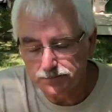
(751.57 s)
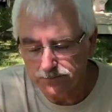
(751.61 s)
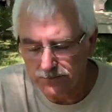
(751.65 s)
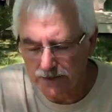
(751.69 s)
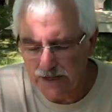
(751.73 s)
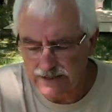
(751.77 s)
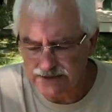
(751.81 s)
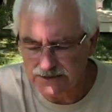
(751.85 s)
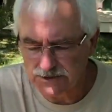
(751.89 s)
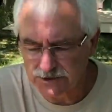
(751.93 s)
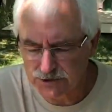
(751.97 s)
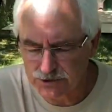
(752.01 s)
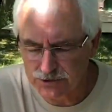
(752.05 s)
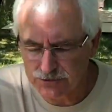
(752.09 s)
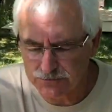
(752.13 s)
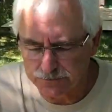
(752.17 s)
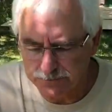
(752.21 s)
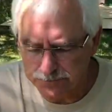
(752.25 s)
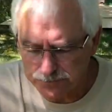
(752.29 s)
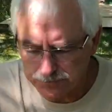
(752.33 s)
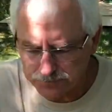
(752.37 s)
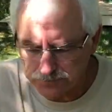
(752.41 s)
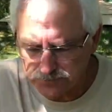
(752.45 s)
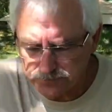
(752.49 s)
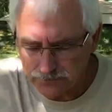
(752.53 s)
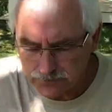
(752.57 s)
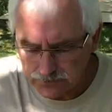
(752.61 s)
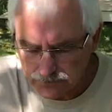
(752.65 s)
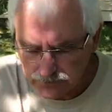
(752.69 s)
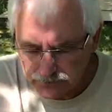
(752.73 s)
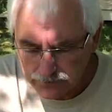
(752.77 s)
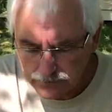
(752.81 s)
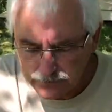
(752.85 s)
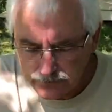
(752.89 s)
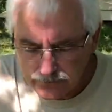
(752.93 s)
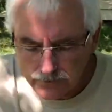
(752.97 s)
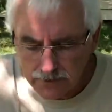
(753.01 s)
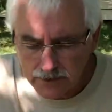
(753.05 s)
that's
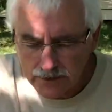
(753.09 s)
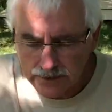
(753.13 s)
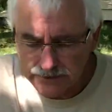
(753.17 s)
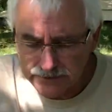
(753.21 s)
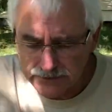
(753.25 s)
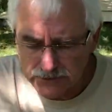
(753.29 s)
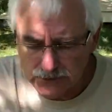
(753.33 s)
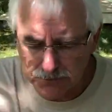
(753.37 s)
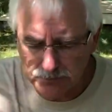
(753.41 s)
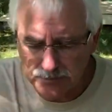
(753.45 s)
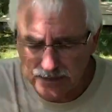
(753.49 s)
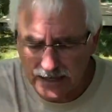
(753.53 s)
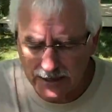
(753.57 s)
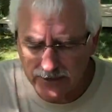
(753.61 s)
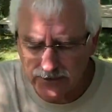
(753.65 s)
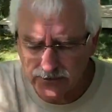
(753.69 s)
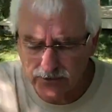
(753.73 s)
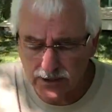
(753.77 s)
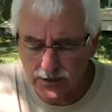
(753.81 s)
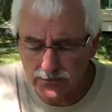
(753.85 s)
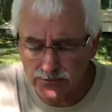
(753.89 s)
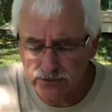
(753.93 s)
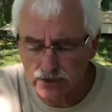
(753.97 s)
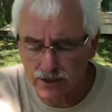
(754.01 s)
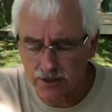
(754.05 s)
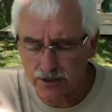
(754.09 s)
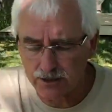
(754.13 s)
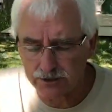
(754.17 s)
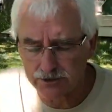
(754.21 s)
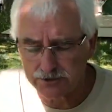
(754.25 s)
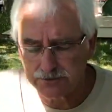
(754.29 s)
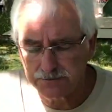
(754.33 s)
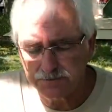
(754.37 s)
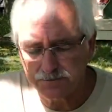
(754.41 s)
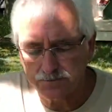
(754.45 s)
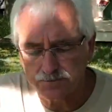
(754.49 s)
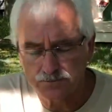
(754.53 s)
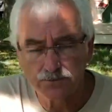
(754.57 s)
so background
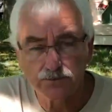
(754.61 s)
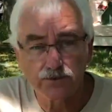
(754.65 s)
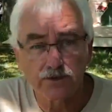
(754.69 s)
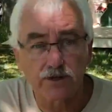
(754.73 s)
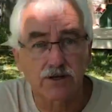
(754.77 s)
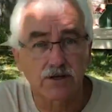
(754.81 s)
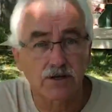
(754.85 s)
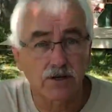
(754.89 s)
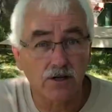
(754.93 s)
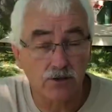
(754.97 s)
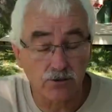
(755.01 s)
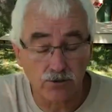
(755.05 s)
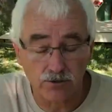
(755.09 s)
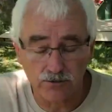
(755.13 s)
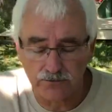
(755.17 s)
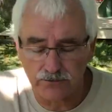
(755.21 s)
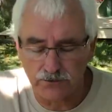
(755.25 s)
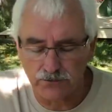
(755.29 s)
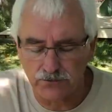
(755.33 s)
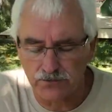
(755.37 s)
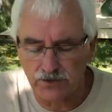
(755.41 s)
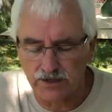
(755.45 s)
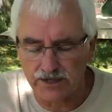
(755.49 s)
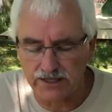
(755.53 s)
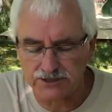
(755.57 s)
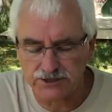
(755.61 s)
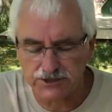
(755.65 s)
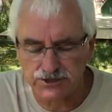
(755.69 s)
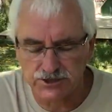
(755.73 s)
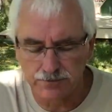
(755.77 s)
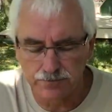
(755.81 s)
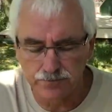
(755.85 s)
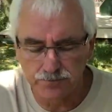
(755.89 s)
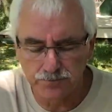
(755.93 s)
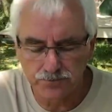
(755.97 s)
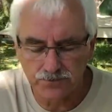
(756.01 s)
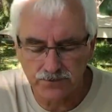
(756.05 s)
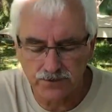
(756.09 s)
color, the color of the flesh,
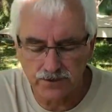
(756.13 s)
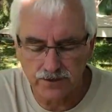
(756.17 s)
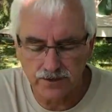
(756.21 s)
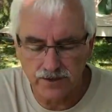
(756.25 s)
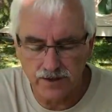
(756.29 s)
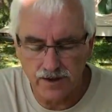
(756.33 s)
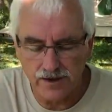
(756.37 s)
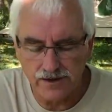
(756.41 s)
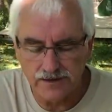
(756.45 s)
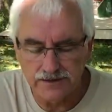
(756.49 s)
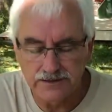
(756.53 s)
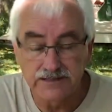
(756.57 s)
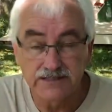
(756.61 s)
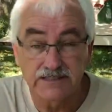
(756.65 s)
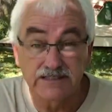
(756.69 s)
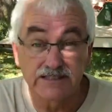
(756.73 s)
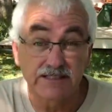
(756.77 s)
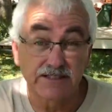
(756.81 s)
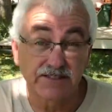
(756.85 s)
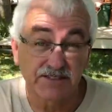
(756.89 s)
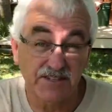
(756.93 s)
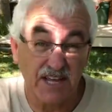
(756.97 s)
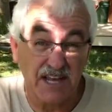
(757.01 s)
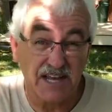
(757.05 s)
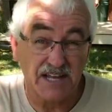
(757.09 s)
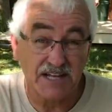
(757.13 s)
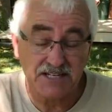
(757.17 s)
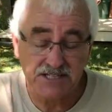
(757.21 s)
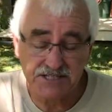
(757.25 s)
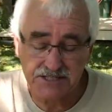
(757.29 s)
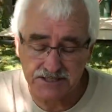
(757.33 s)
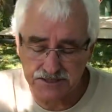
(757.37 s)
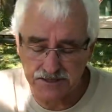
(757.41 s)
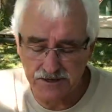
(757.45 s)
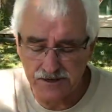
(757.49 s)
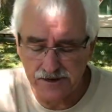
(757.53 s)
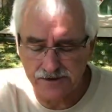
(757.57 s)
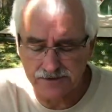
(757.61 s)
the
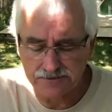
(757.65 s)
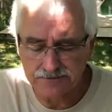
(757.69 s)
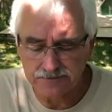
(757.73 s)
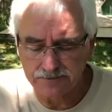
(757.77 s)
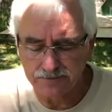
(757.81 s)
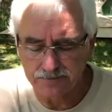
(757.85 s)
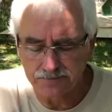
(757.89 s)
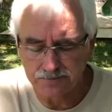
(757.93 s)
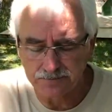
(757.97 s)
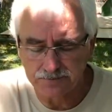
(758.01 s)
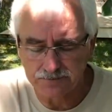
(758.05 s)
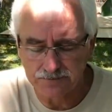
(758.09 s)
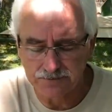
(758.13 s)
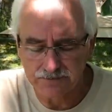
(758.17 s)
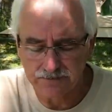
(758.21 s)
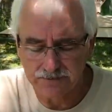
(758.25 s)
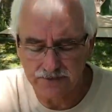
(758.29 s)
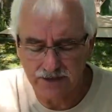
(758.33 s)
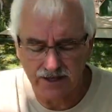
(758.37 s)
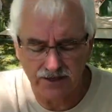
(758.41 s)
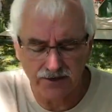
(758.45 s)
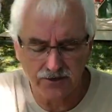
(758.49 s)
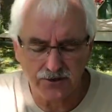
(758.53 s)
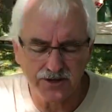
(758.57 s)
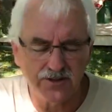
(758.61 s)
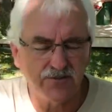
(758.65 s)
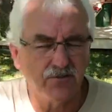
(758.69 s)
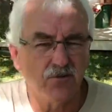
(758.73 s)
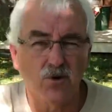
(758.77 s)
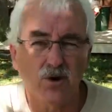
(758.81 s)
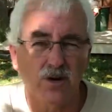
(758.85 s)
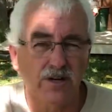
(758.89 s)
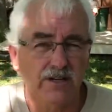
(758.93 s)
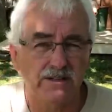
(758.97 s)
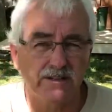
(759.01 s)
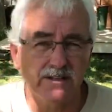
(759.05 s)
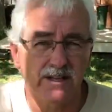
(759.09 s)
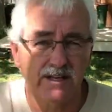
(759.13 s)
taste. I don't even
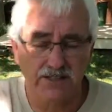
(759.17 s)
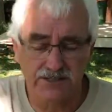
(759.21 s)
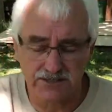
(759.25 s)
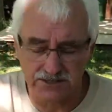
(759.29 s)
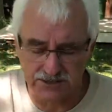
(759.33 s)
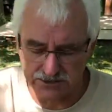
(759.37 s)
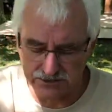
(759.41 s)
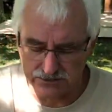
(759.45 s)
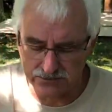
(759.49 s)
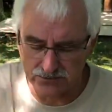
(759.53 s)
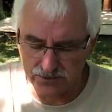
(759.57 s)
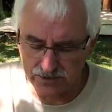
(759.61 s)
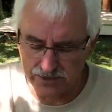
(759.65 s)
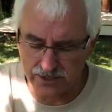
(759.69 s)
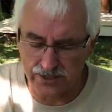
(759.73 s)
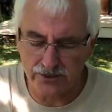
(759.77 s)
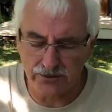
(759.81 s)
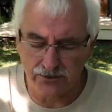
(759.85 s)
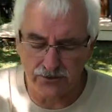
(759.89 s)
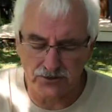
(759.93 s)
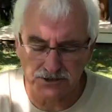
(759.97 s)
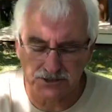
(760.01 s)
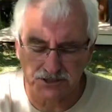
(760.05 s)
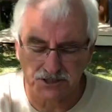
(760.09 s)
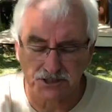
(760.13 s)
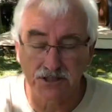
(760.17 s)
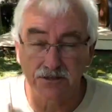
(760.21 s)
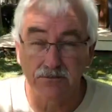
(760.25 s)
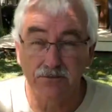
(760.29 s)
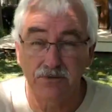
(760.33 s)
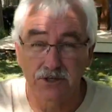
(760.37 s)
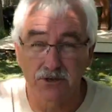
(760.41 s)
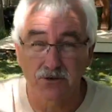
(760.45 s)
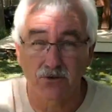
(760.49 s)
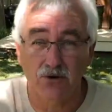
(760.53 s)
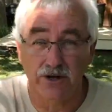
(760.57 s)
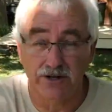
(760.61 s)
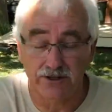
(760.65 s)
want to taste this one. I know it's going to
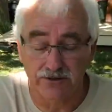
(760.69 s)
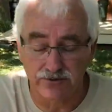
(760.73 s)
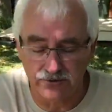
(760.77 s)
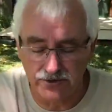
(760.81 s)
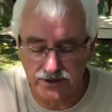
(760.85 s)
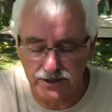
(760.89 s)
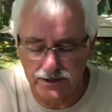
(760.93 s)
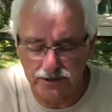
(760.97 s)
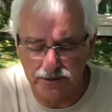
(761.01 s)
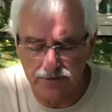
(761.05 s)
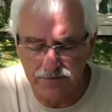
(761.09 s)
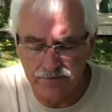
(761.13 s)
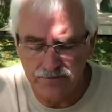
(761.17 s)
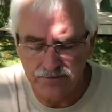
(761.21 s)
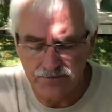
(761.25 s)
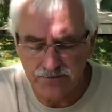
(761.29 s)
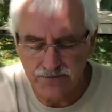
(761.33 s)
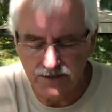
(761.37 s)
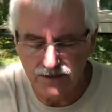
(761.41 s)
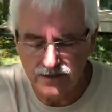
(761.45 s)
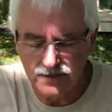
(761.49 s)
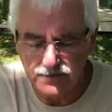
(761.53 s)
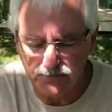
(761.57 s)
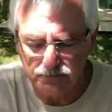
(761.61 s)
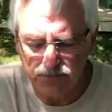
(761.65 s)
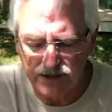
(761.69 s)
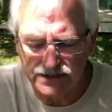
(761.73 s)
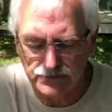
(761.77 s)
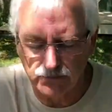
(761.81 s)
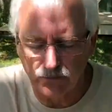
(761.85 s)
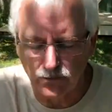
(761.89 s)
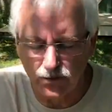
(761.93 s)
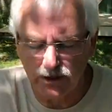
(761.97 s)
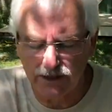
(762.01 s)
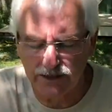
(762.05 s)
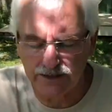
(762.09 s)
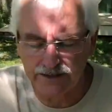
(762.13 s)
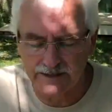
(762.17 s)
be quite green. But
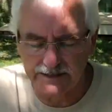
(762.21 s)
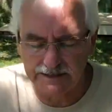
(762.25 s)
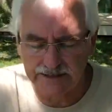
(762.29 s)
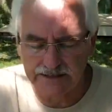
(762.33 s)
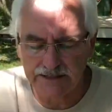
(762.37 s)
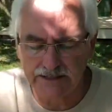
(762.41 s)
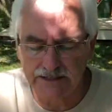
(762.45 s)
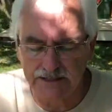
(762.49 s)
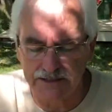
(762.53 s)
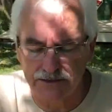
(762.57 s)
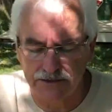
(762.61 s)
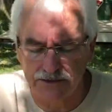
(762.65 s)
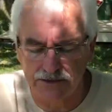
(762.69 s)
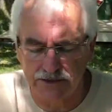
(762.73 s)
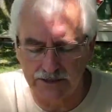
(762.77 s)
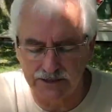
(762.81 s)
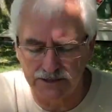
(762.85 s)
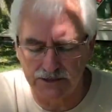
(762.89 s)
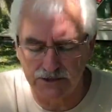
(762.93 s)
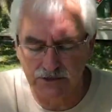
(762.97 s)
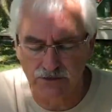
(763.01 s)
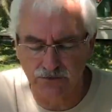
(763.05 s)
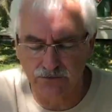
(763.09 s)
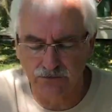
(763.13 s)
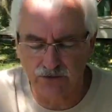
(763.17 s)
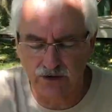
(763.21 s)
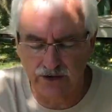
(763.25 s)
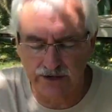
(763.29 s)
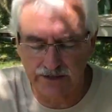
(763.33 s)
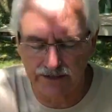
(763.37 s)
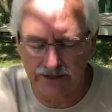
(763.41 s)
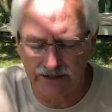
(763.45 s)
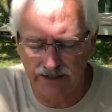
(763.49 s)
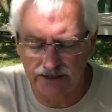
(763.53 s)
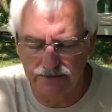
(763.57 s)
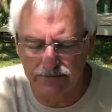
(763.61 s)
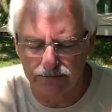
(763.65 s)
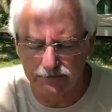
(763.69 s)
one of the key things to
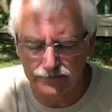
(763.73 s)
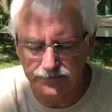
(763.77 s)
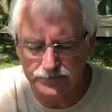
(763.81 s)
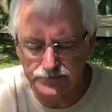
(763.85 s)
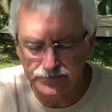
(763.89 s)
find out